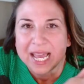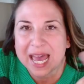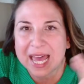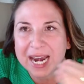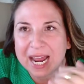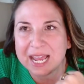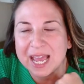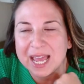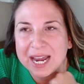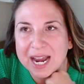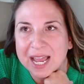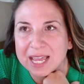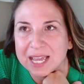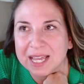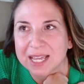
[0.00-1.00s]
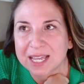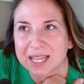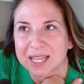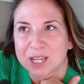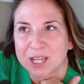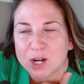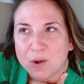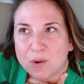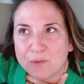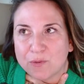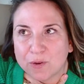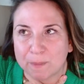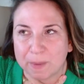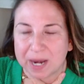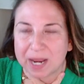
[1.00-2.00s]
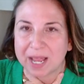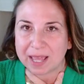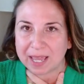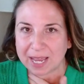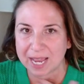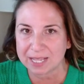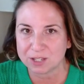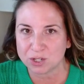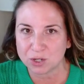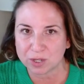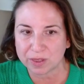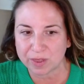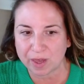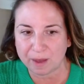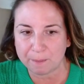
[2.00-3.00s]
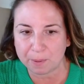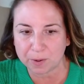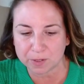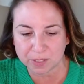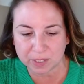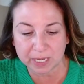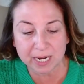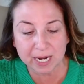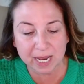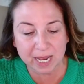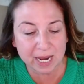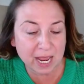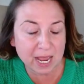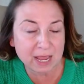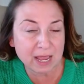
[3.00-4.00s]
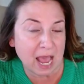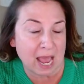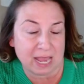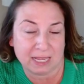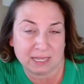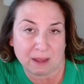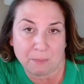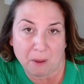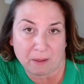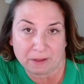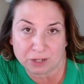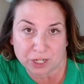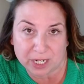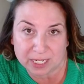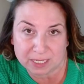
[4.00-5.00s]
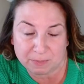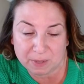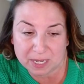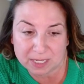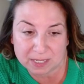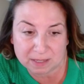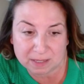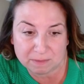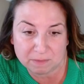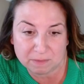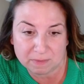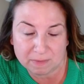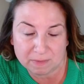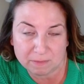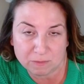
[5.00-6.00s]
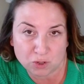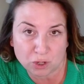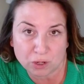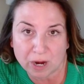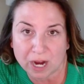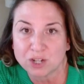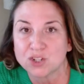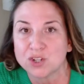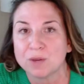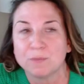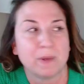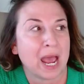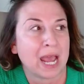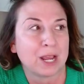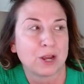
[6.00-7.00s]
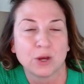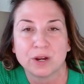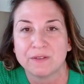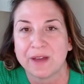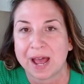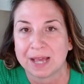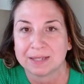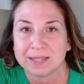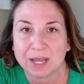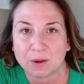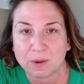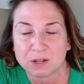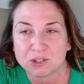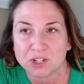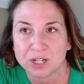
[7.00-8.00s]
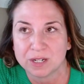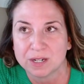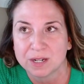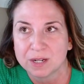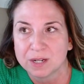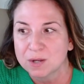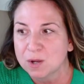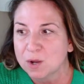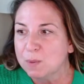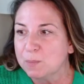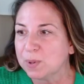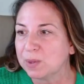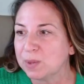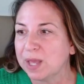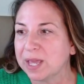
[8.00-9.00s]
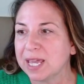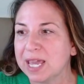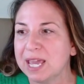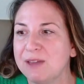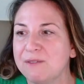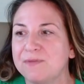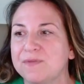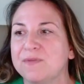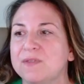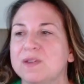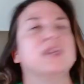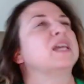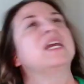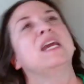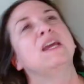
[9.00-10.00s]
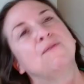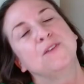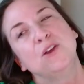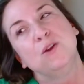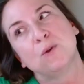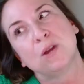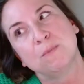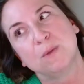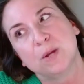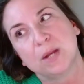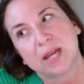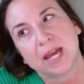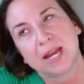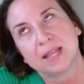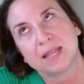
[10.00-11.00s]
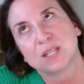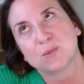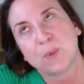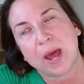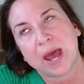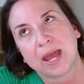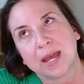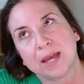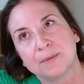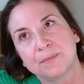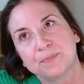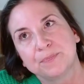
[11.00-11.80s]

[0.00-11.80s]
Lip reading: And I, for a minute, like, I took that personally, and I apologize, because sure, I could have asked that question. But like, if you communicate in this way,